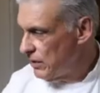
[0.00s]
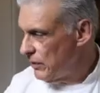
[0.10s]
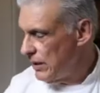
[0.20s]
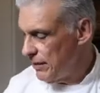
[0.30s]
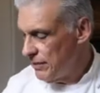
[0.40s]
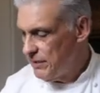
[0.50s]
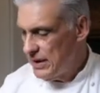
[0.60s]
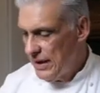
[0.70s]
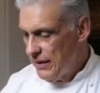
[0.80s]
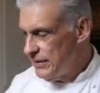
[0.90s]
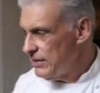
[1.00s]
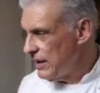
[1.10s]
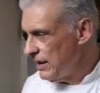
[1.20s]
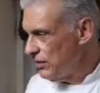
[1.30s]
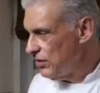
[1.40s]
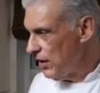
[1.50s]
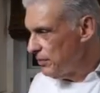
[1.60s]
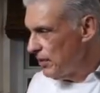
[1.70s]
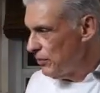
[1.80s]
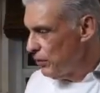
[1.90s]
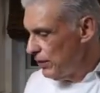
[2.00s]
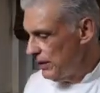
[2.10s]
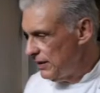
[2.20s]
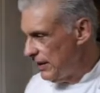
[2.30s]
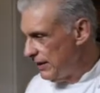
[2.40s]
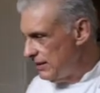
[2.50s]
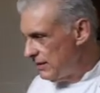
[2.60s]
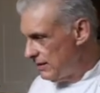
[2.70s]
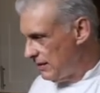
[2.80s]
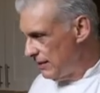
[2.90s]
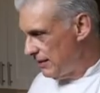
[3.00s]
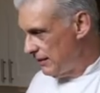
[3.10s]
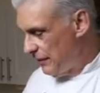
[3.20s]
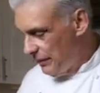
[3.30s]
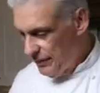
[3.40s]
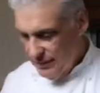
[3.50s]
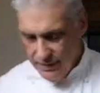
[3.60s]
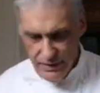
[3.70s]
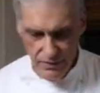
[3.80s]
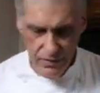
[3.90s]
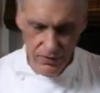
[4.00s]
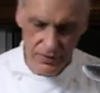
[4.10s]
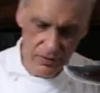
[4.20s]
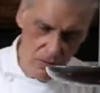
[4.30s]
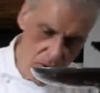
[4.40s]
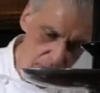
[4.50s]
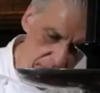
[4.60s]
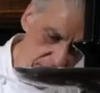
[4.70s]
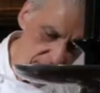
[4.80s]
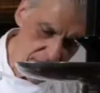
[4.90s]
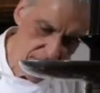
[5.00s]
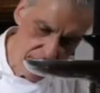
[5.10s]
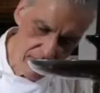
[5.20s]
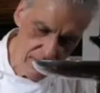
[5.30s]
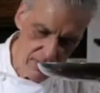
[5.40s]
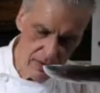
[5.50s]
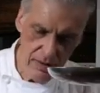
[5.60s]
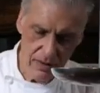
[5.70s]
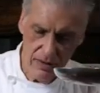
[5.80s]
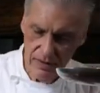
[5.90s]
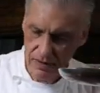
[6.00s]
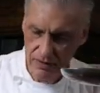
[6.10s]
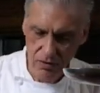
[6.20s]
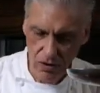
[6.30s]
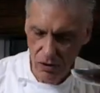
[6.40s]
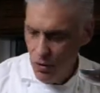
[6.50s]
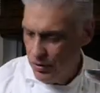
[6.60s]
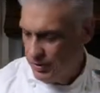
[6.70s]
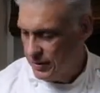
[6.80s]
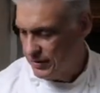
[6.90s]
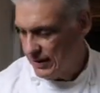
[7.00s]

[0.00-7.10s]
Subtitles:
We have carrots that I chopped up really nice, very small pieces. It's all going in the